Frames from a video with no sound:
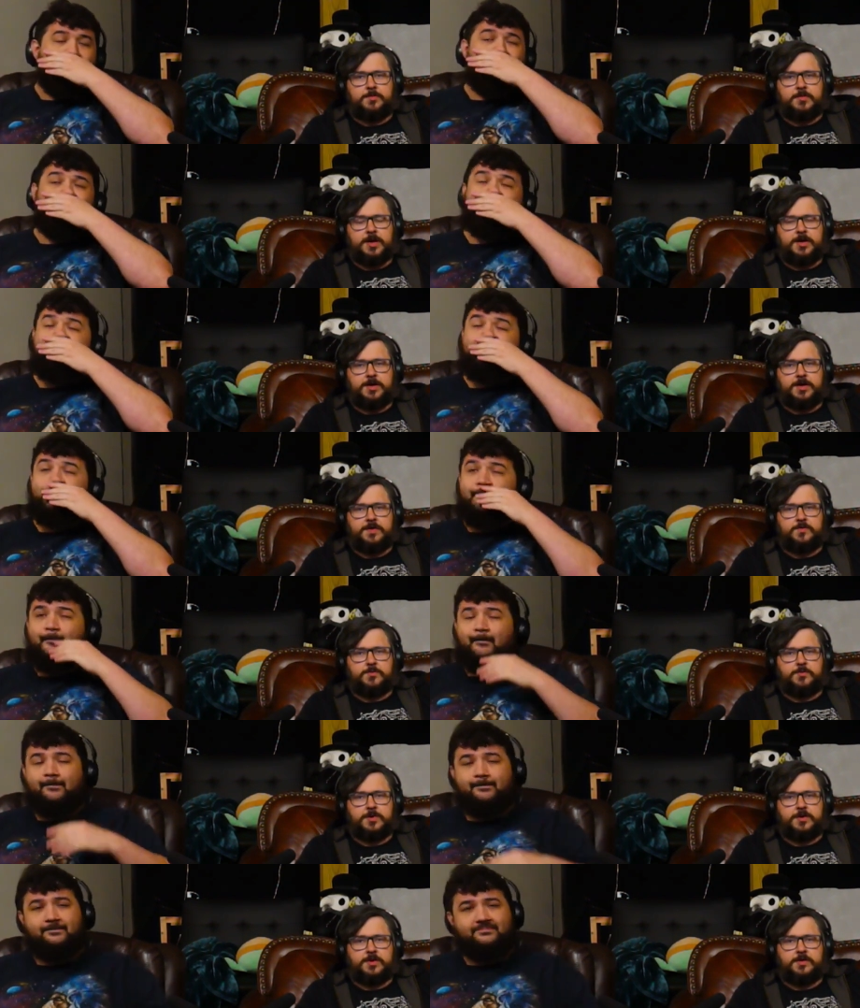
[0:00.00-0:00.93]
Speaker 1: made it even
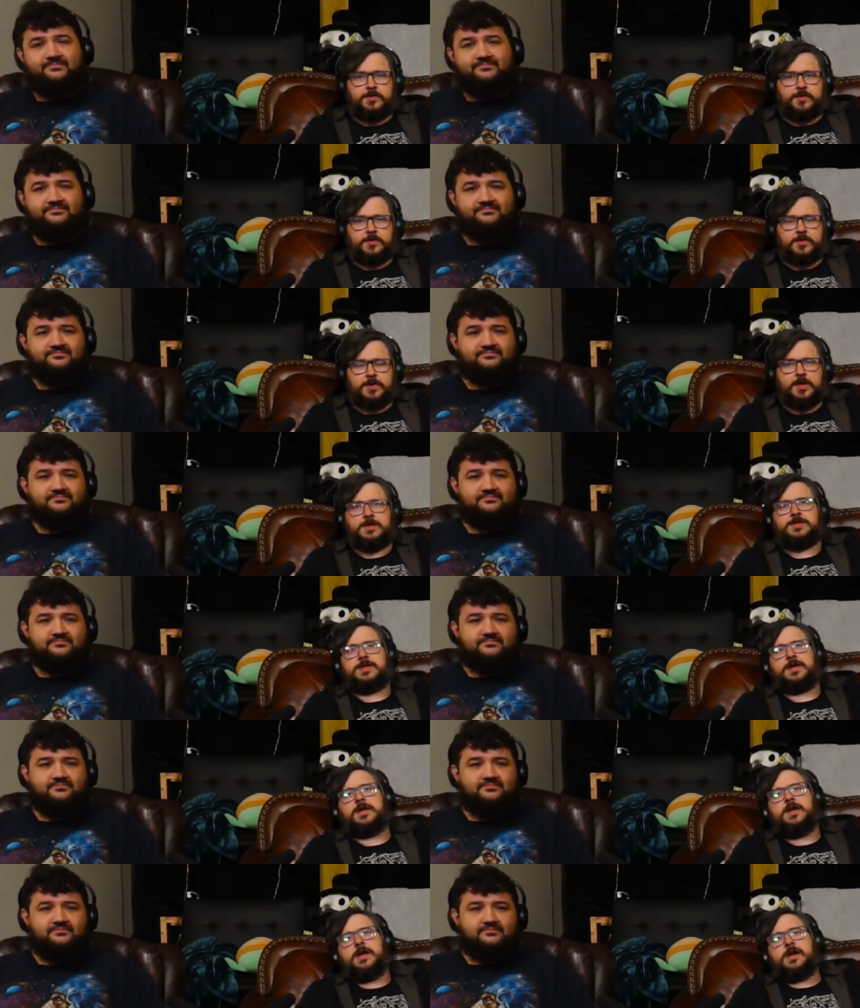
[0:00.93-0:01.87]
better, too. It's
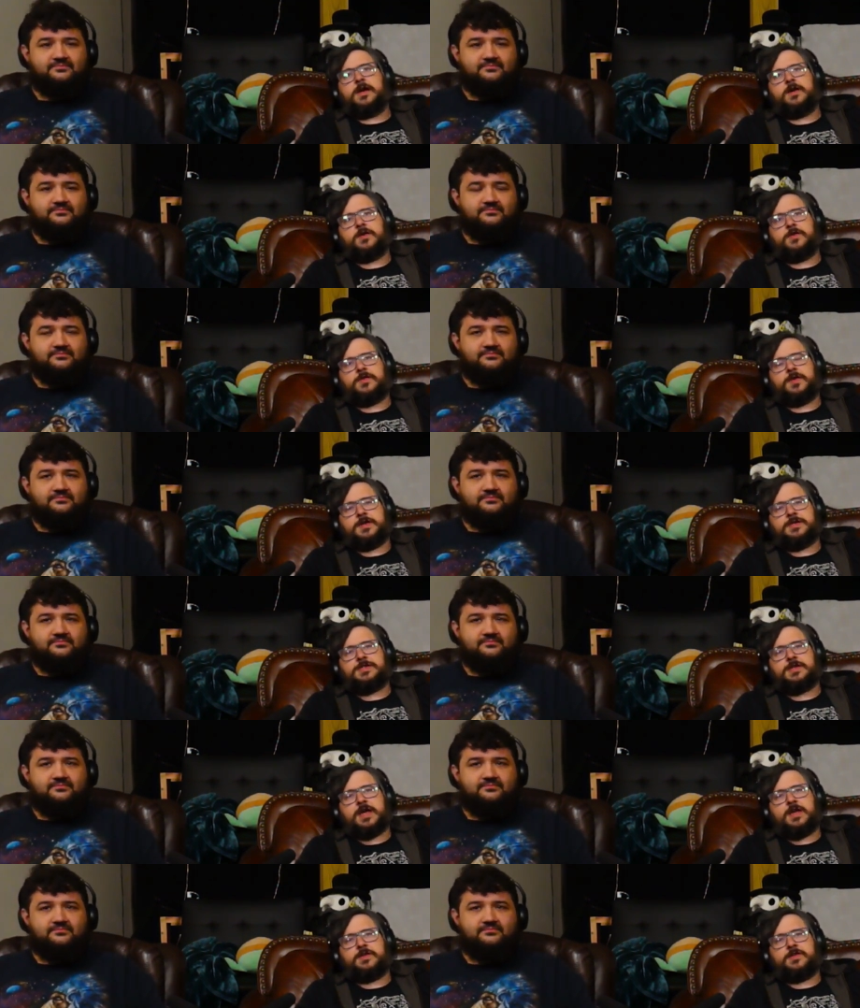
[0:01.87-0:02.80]
like, another thing,
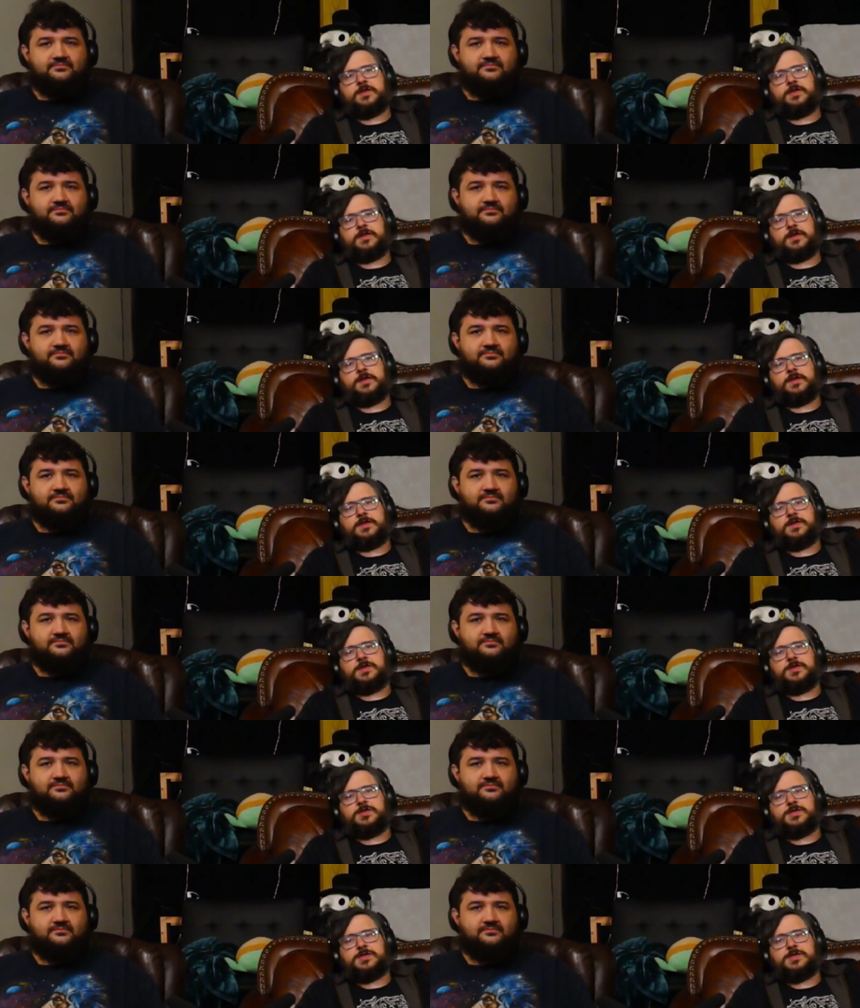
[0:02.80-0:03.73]
Scanlon didn't
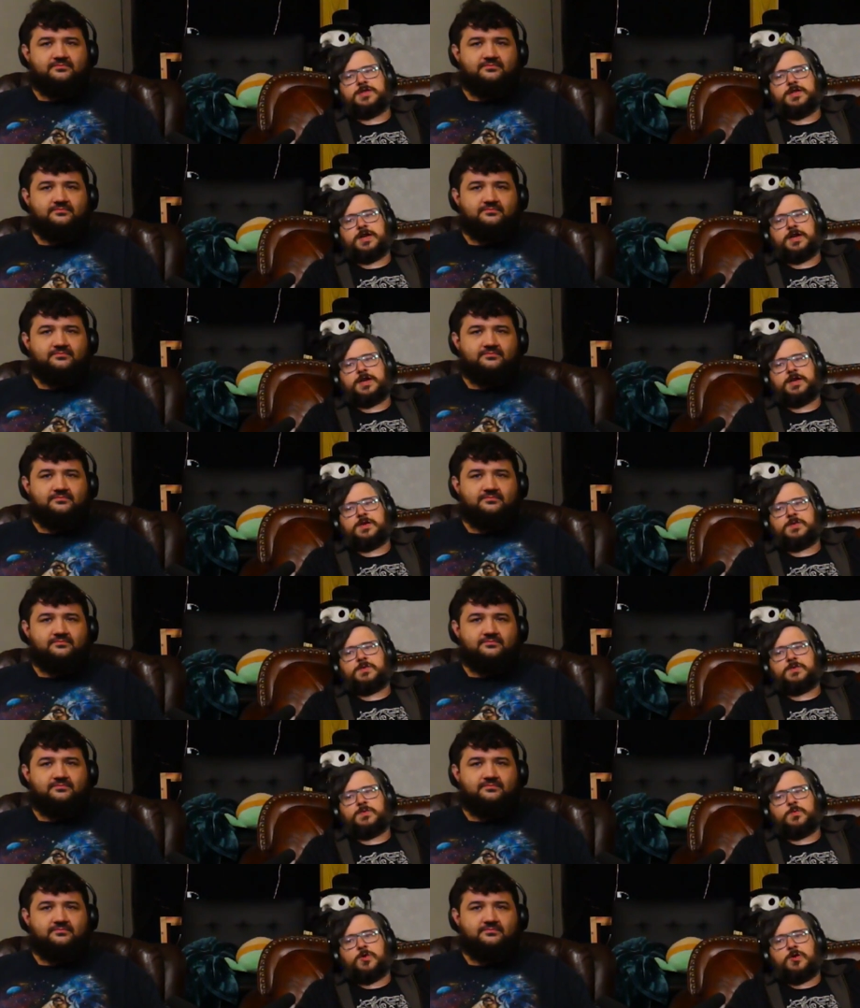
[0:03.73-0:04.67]
just, like,
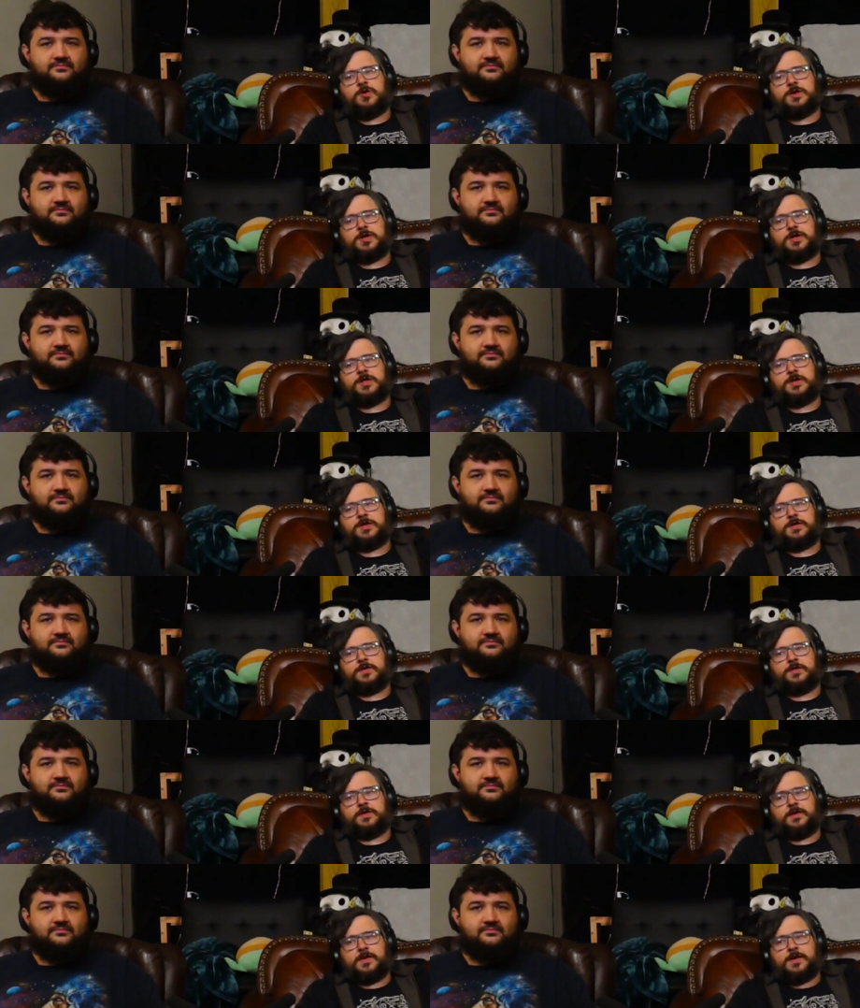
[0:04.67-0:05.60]
walk in
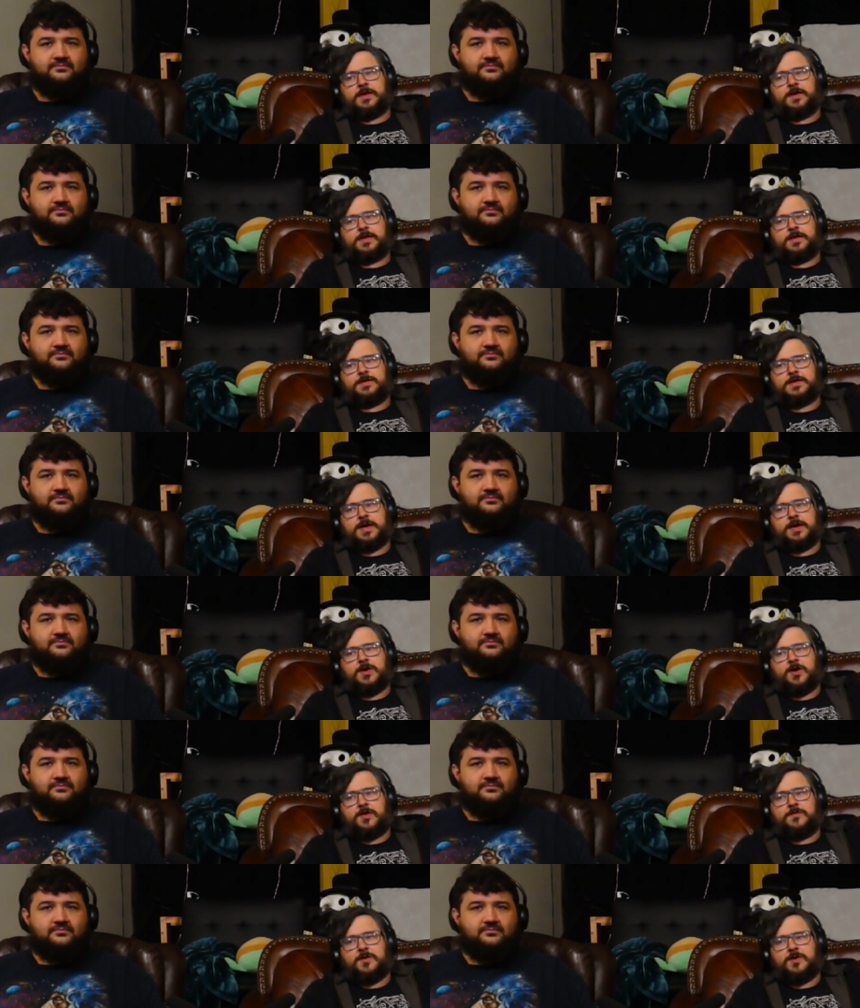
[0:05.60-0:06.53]
and take
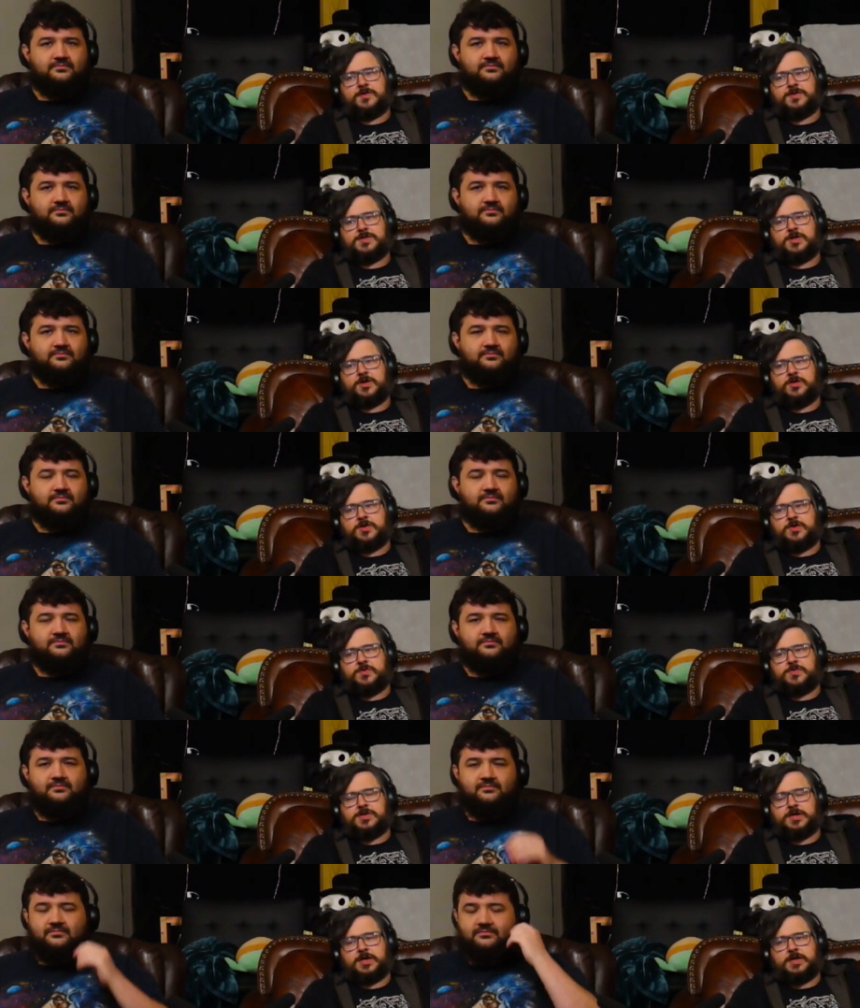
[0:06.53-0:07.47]
off all his
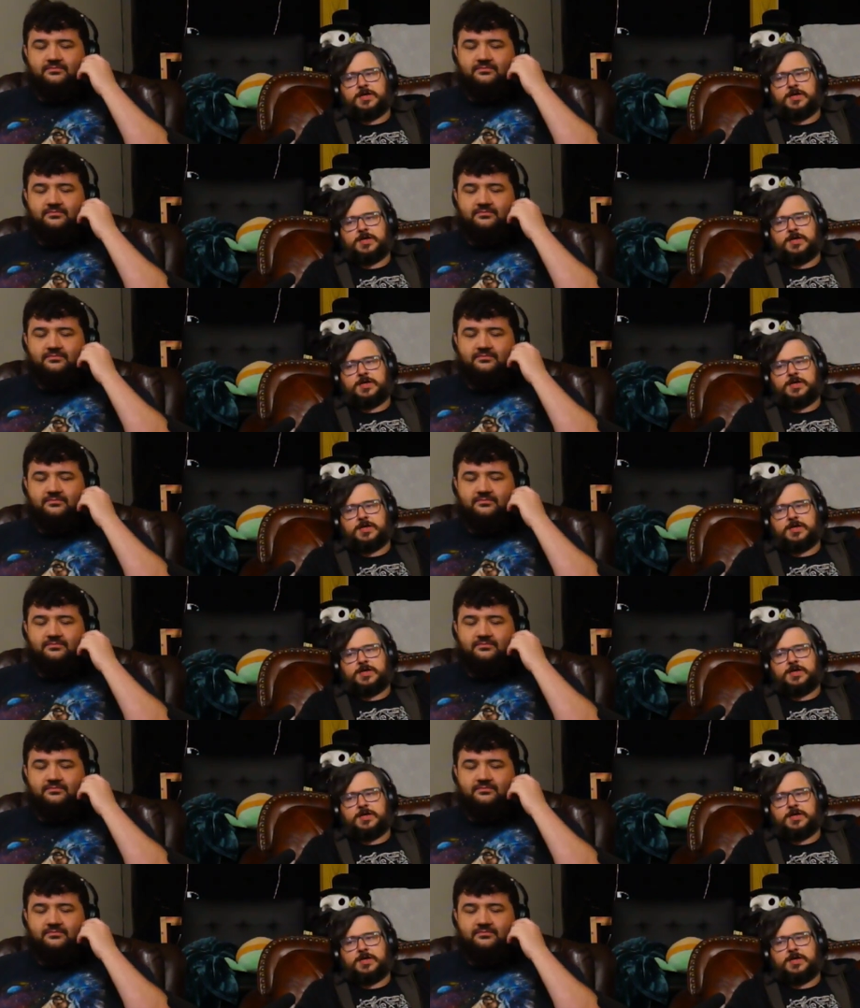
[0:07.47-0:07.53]
clothes and